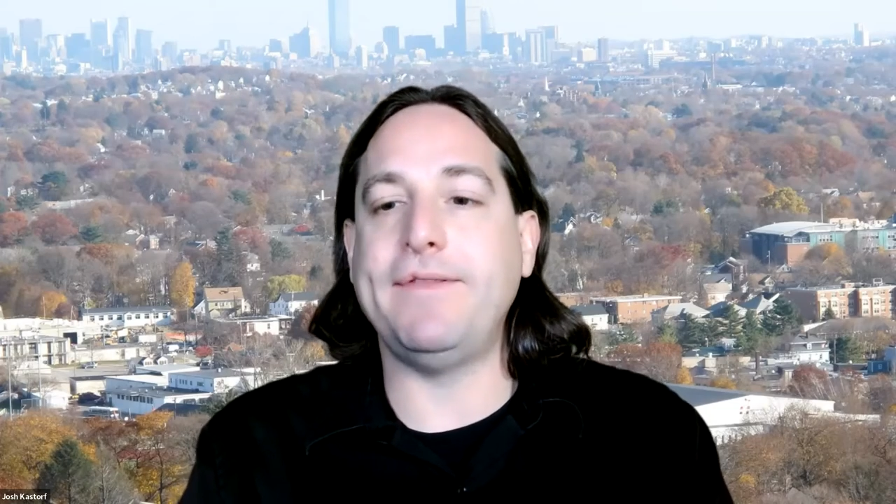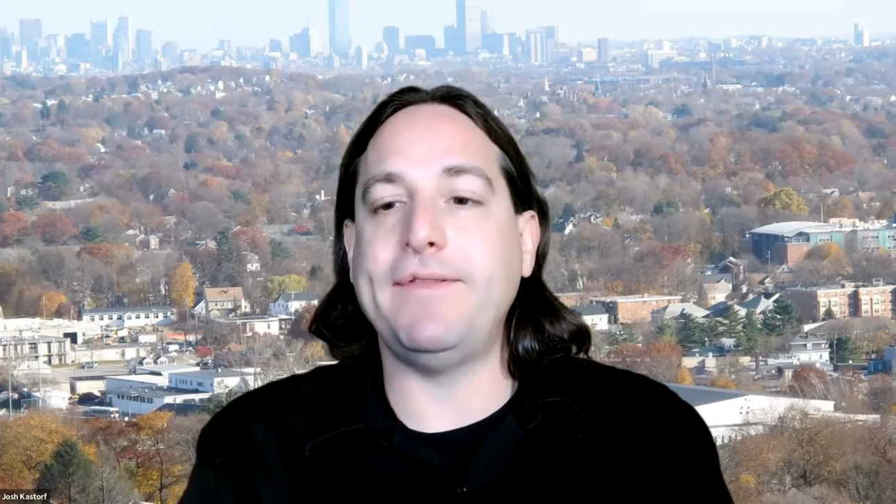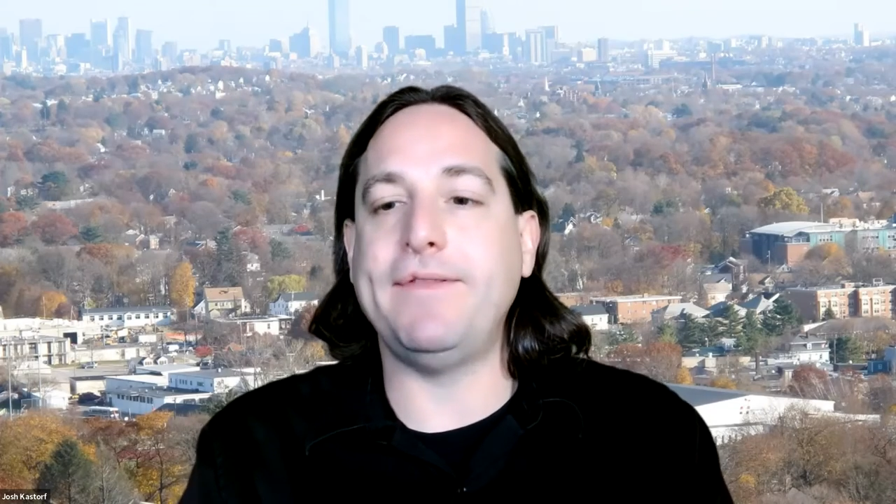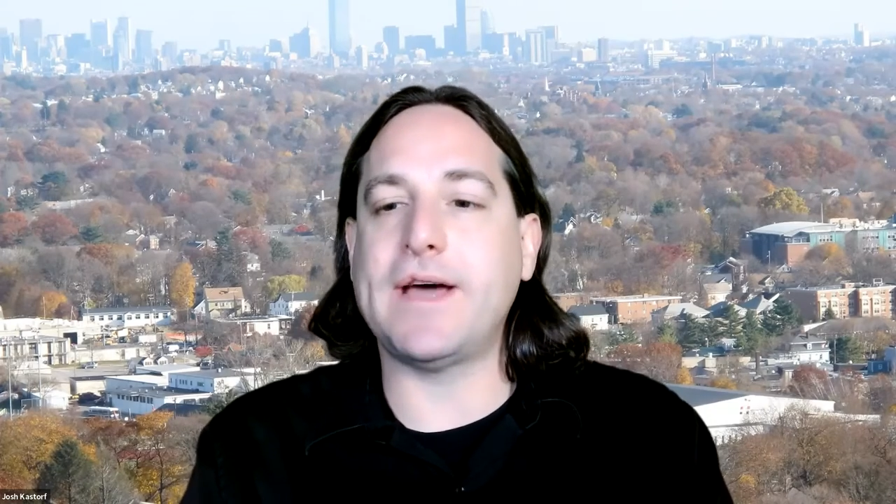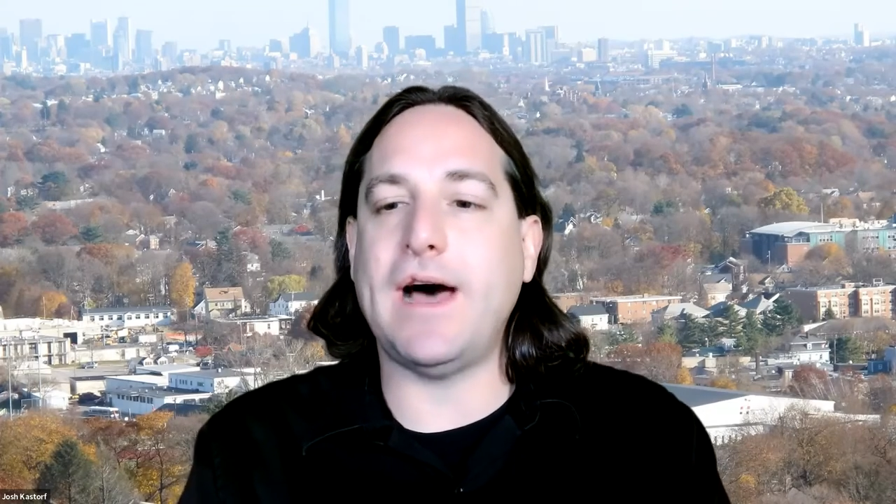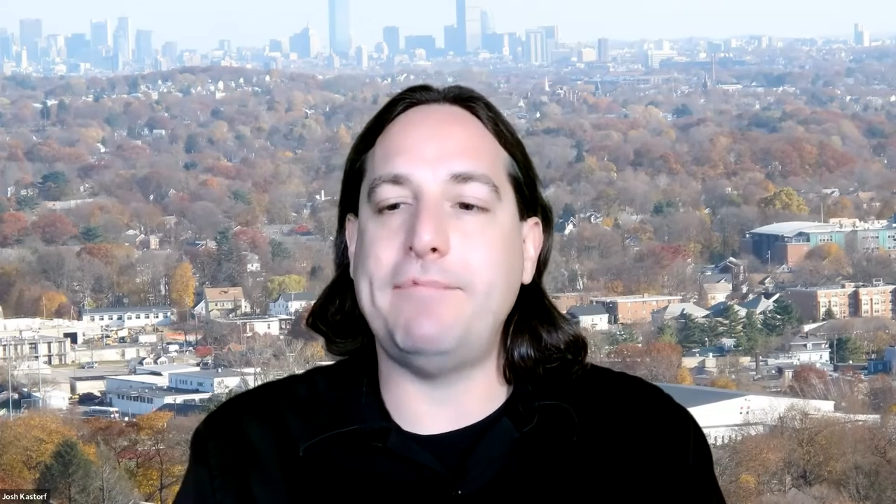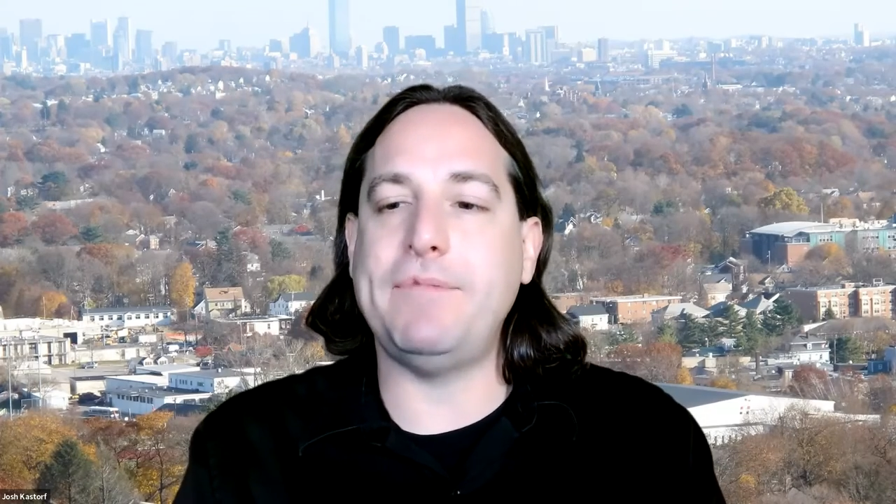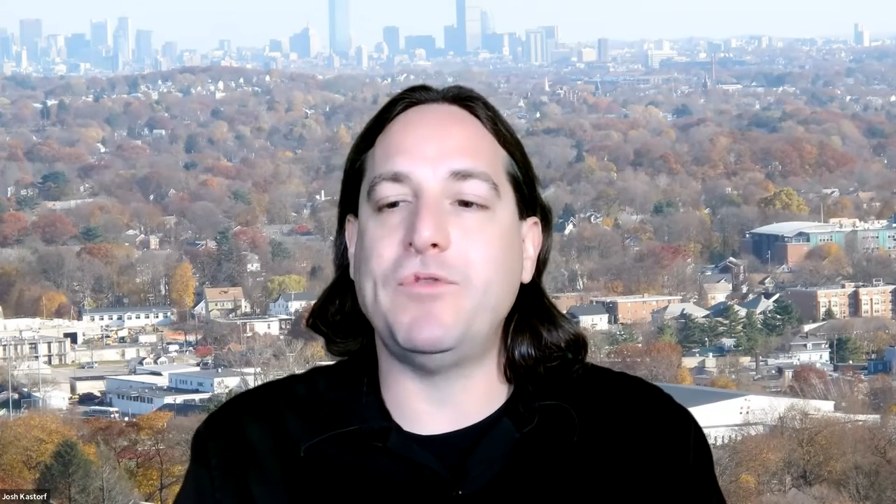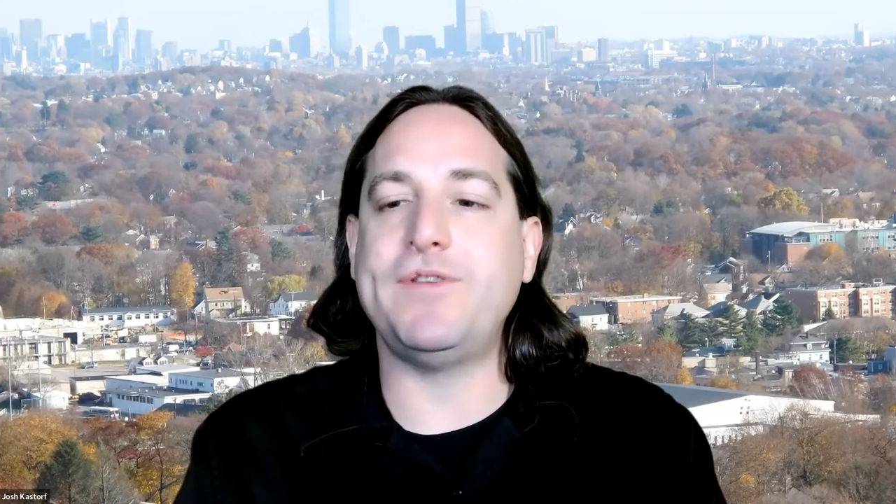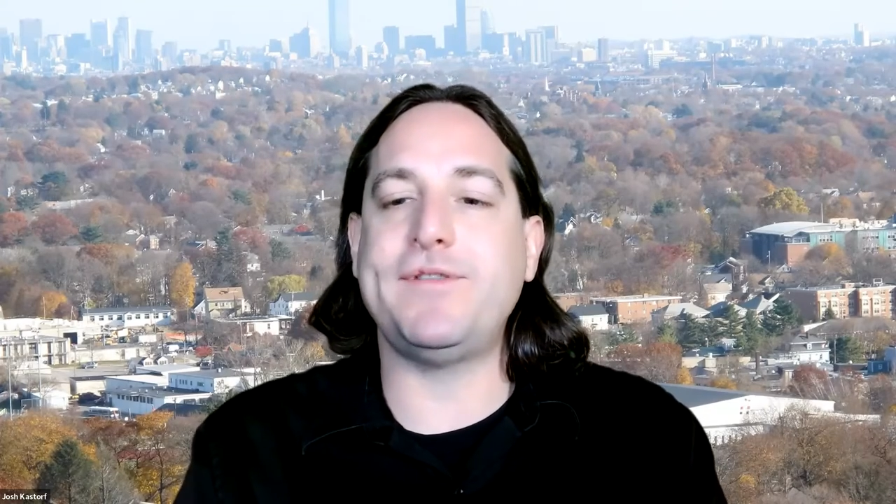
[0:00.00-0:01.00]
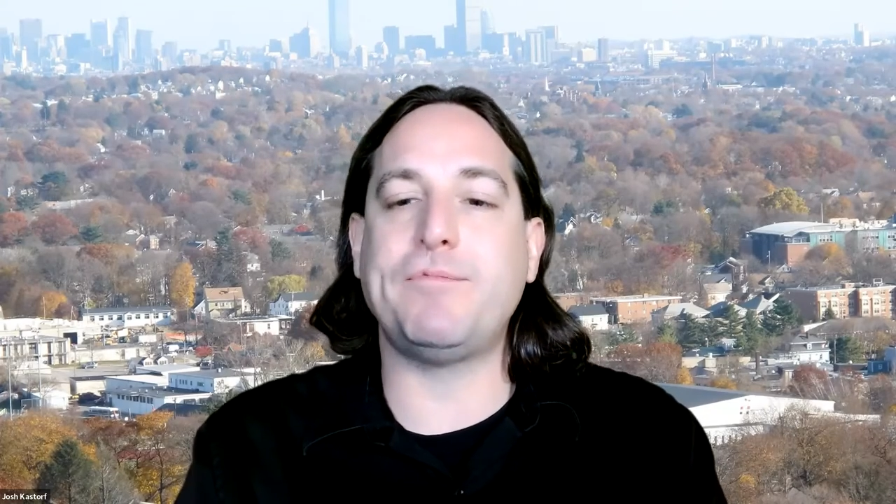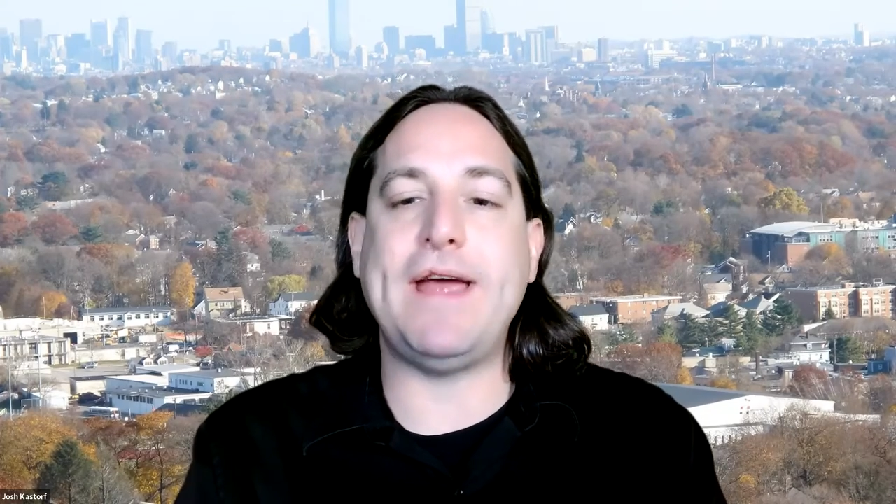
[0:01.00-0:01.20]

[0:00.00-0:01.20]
on the Common was